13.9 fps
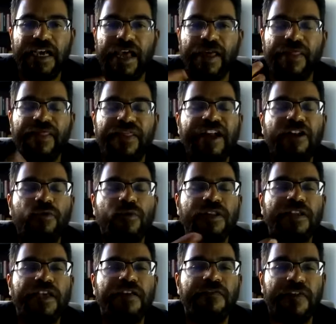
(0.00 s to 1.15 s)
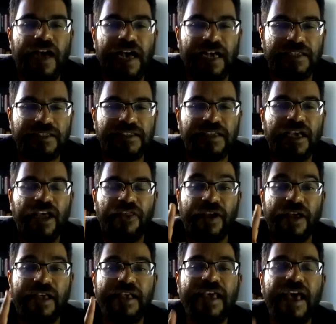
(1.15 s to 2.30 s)
and that will give us
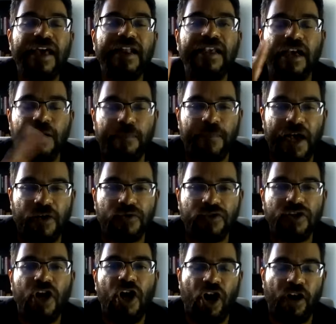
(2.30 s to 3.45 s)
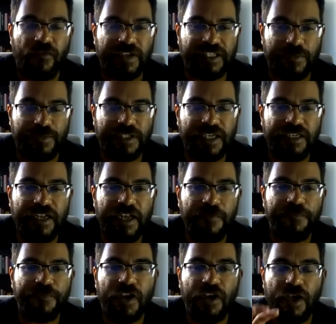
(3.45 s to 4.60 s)
the carrying amount of the subsidiary.